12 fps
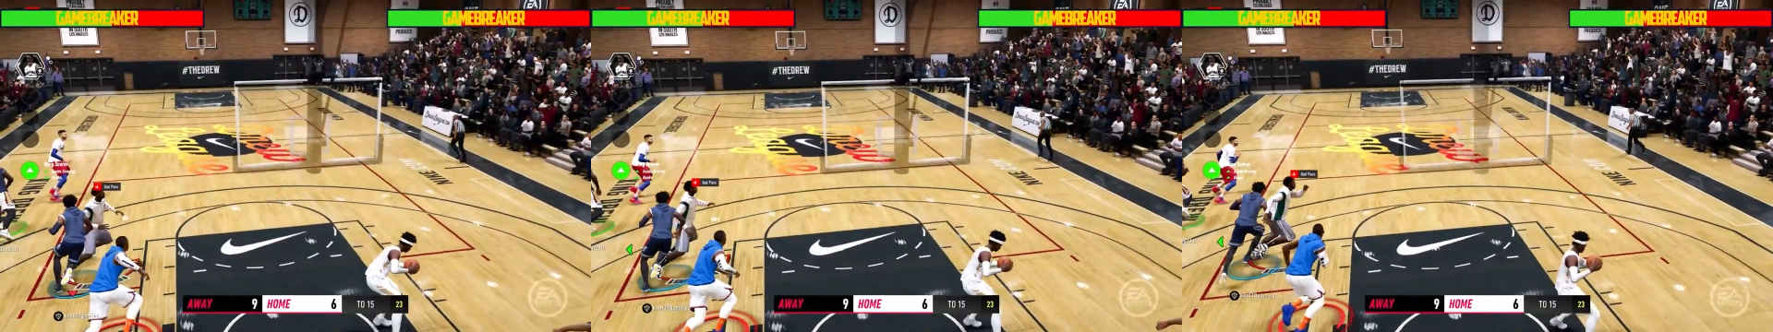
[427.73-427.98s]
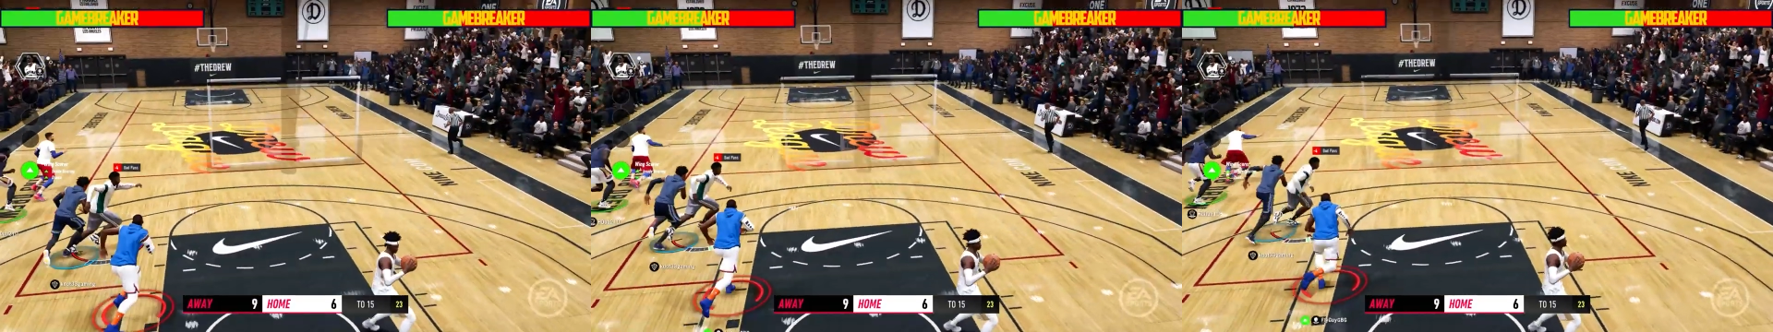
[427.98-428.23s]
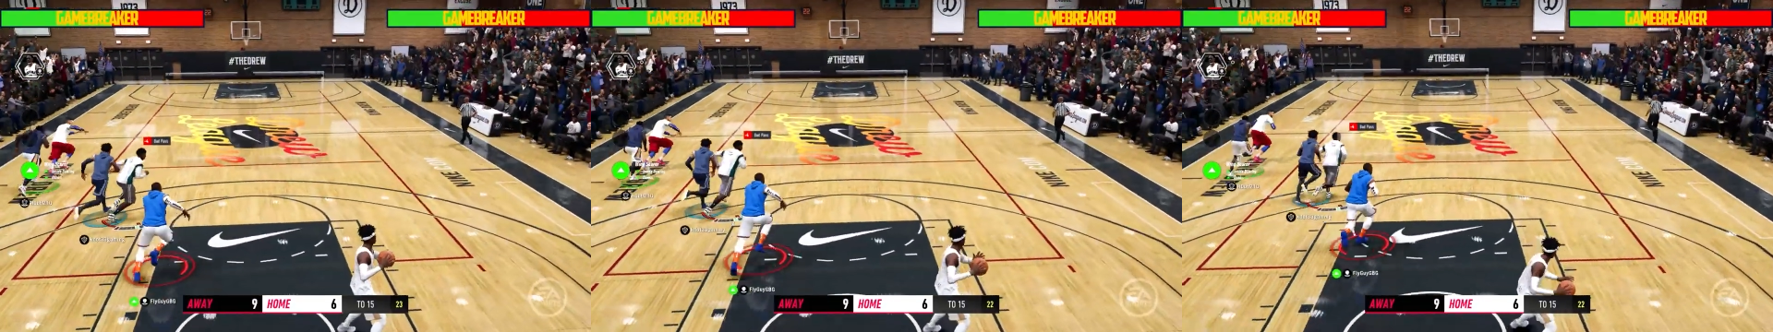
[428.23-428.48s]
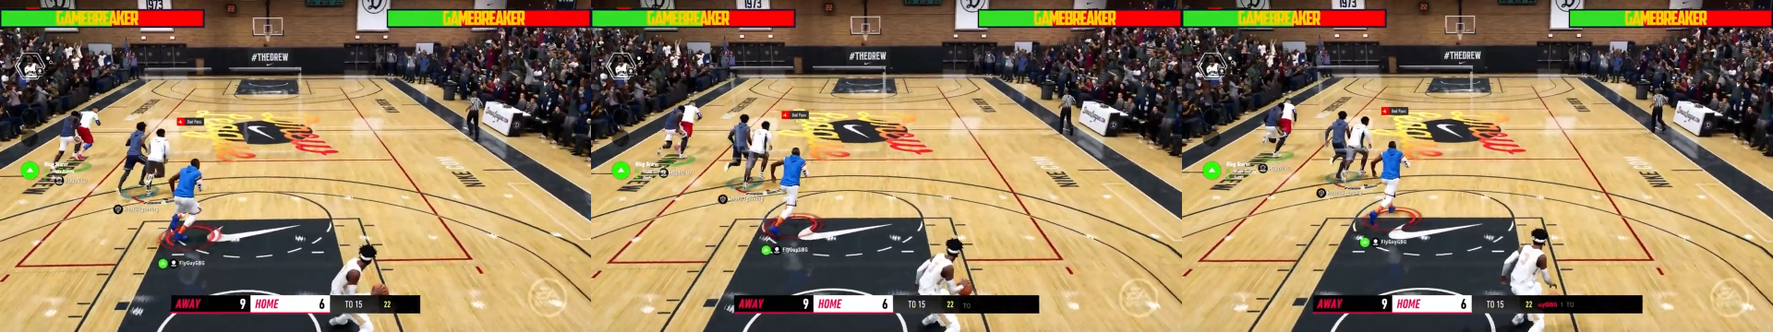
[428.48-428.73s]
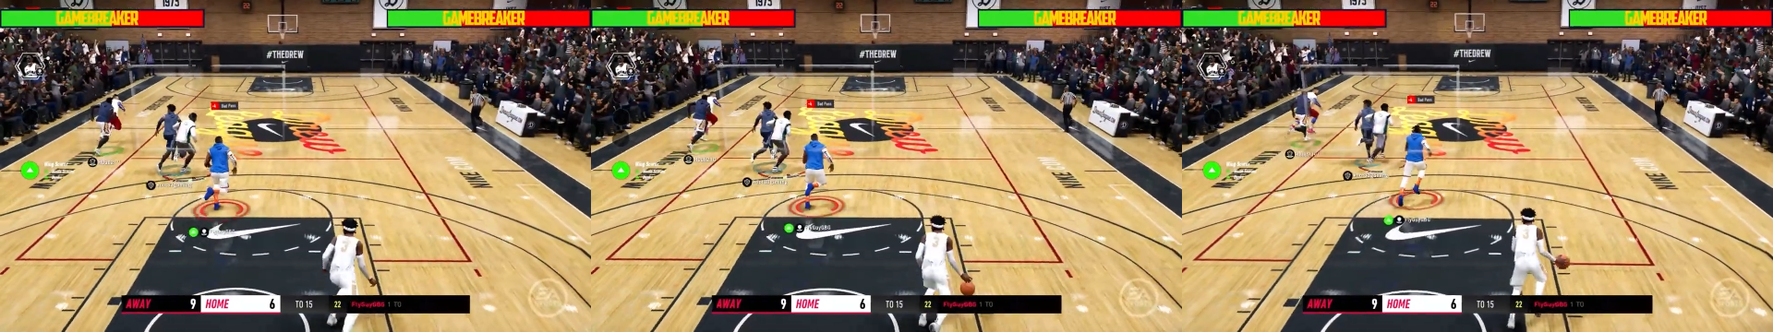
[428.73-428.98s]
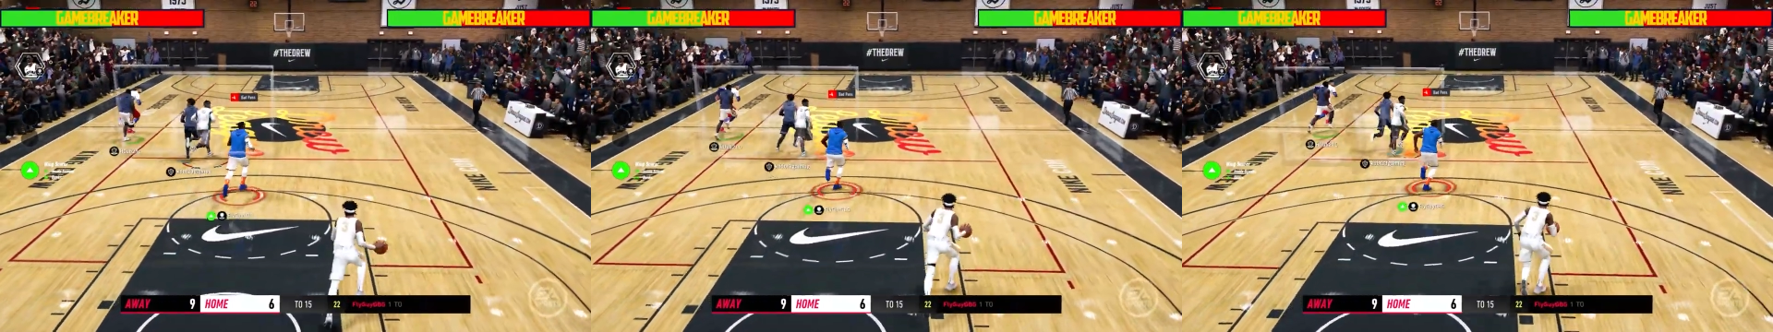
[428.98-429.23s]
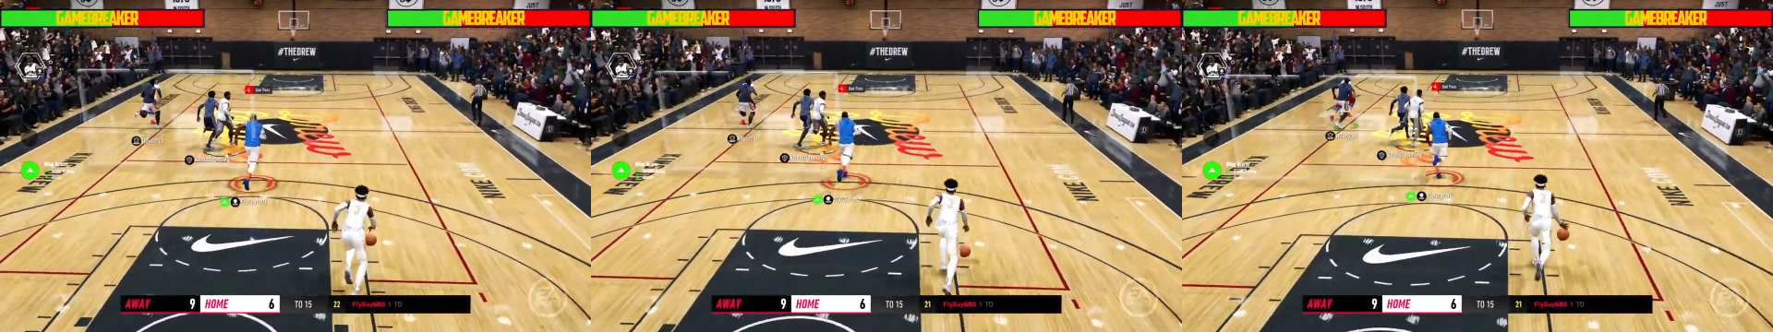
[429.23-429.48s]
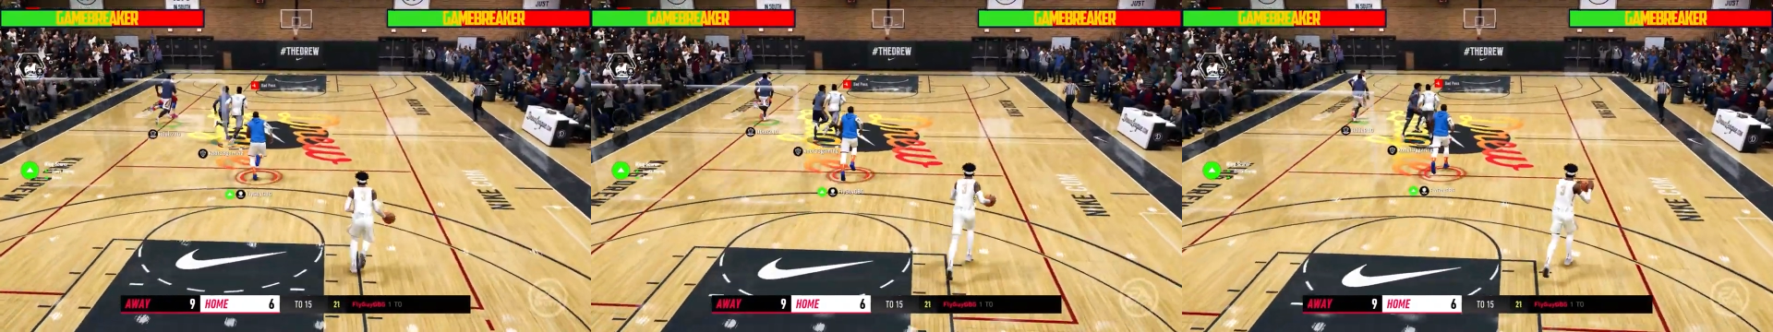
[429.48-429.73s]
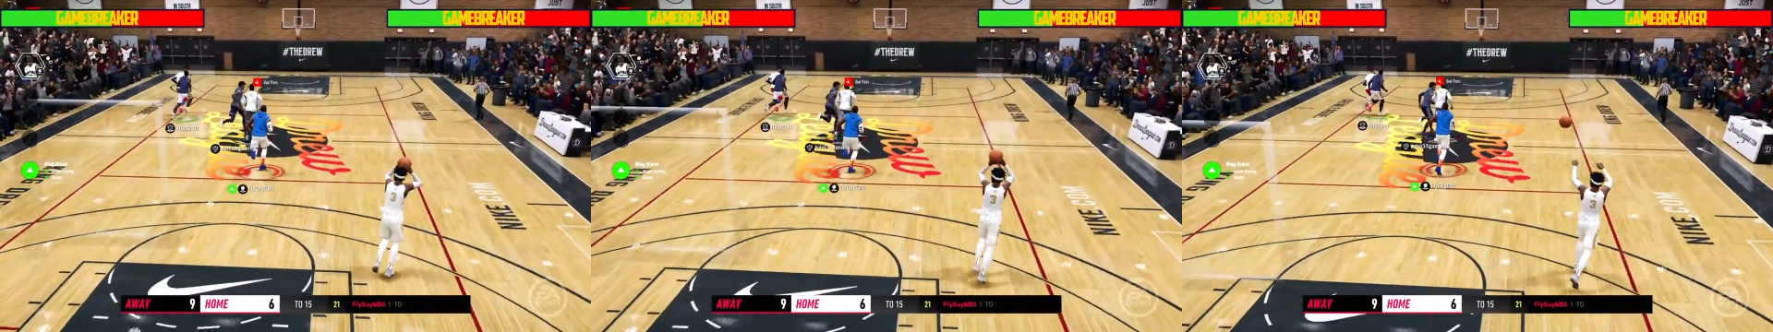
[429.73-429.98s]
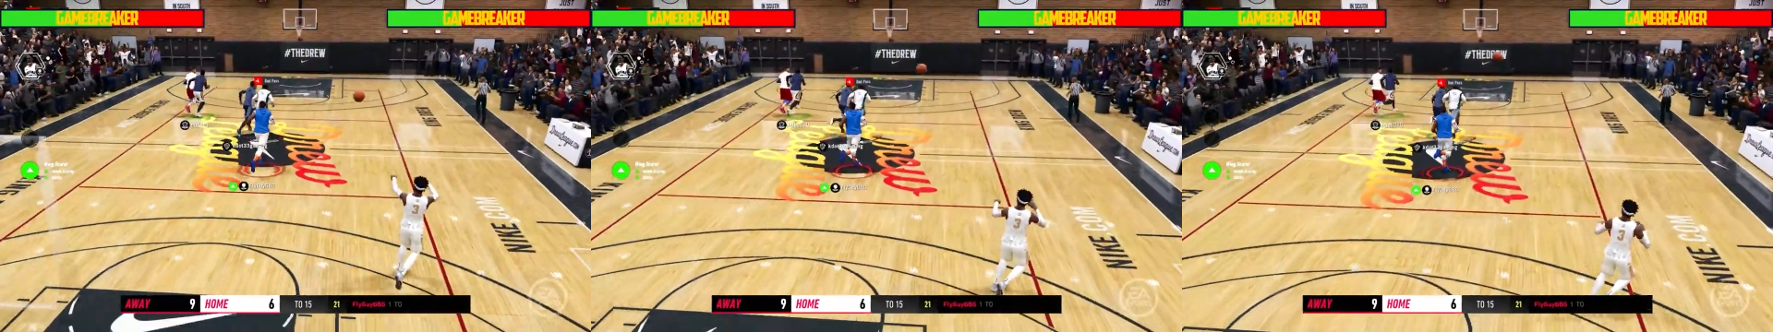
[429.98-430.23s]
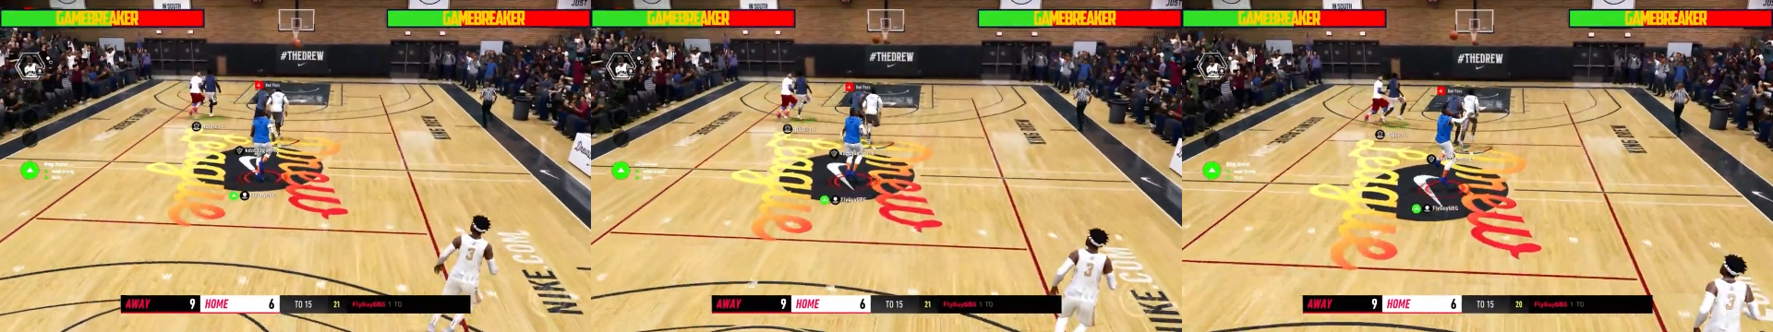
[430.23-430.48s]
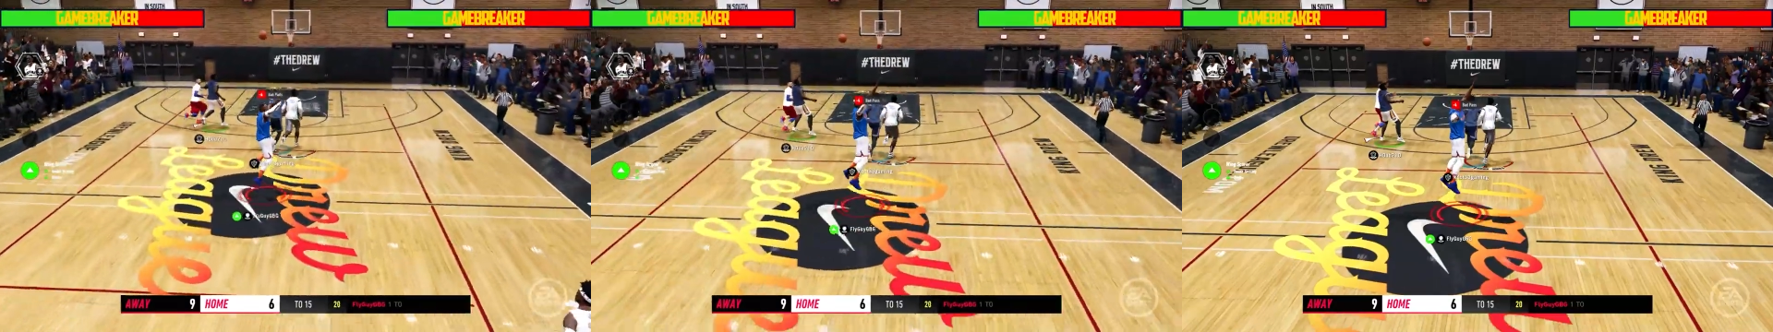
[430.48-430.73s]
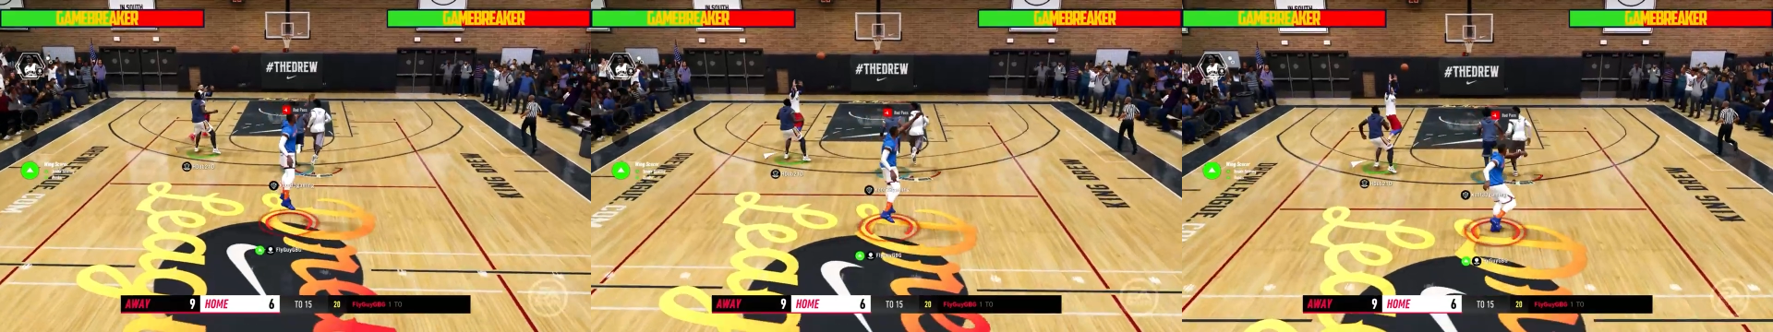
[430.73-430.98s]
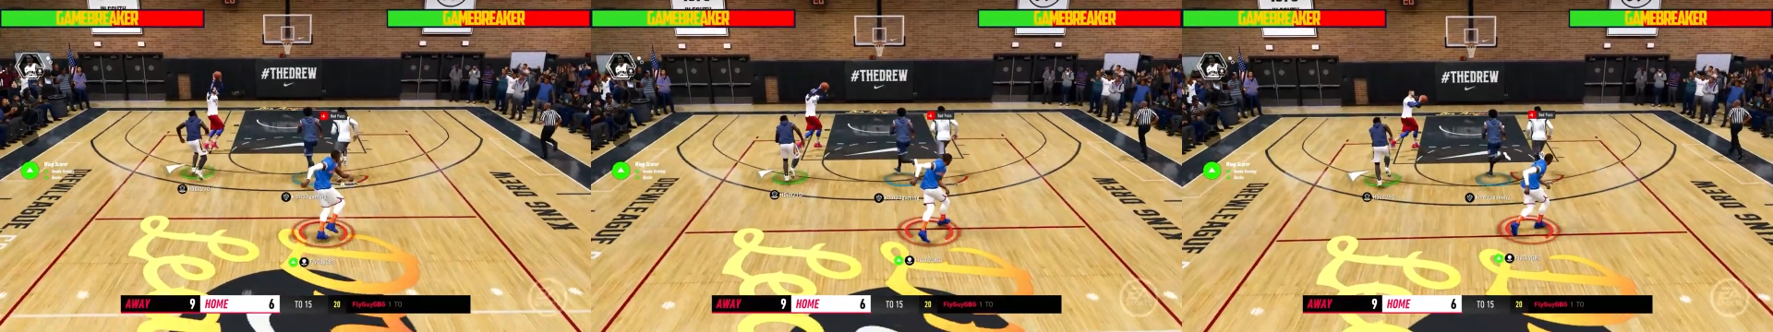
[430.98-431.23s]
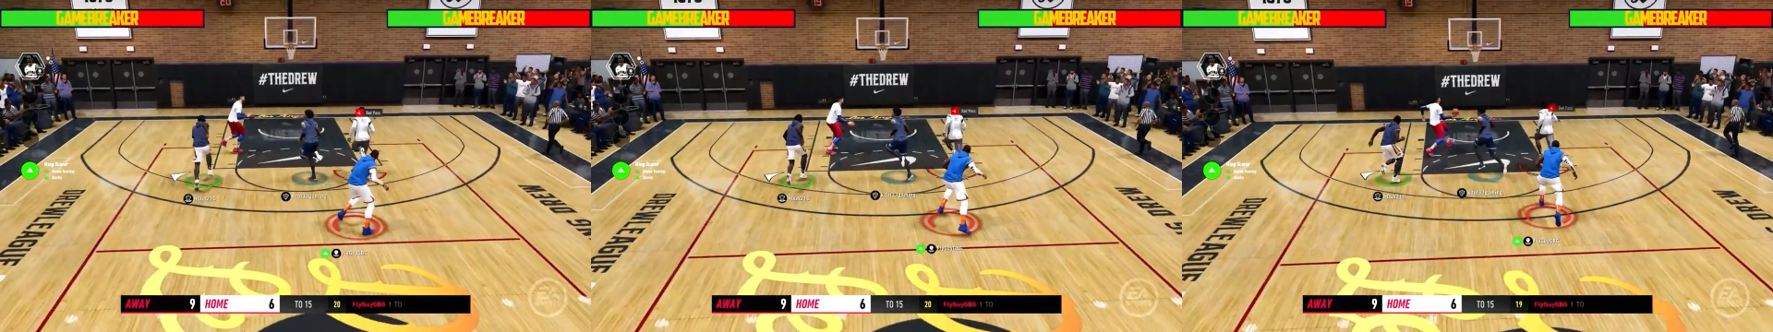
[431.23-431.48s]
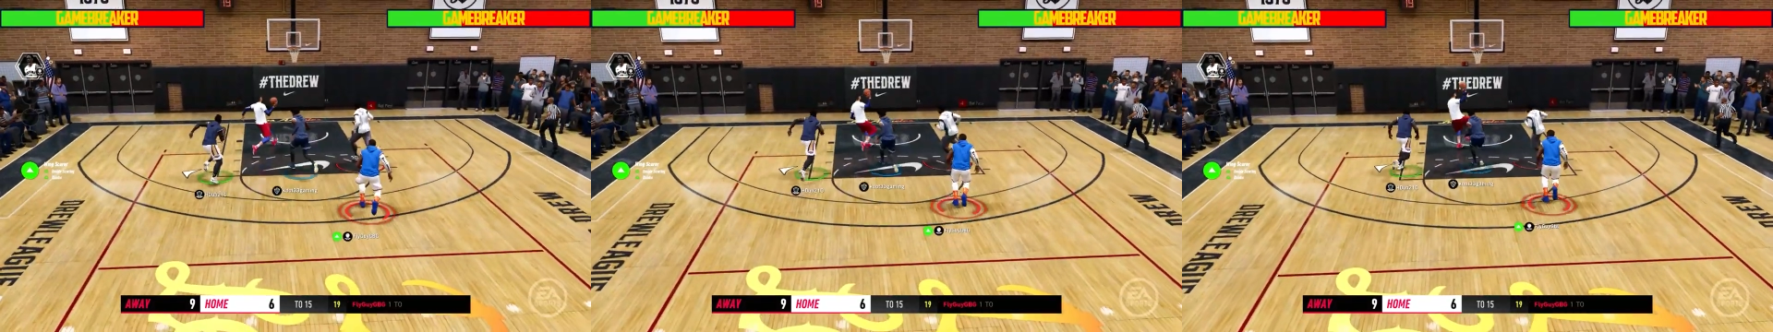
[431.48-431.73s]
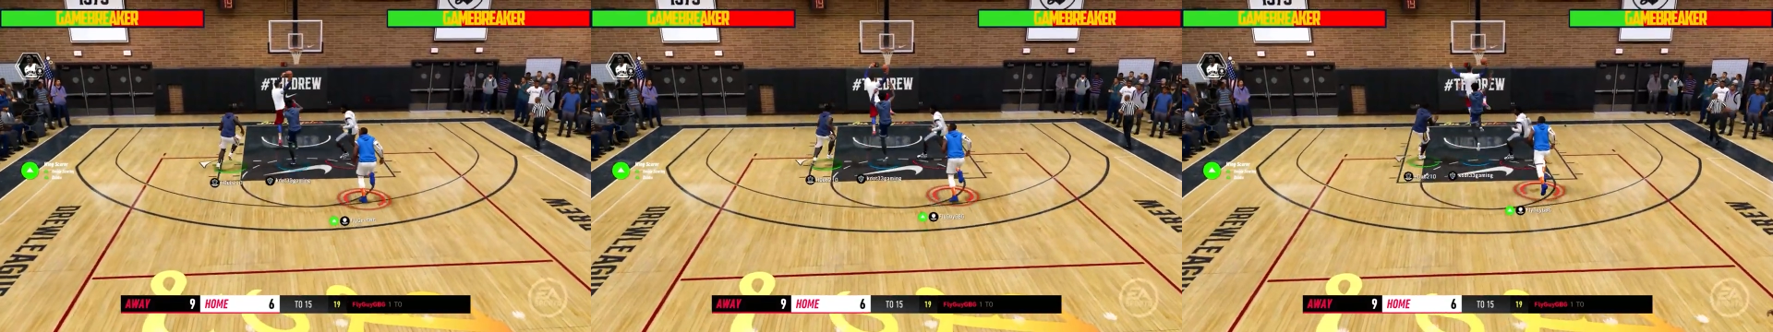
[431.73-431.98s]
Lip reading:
[unreadable: no face in view]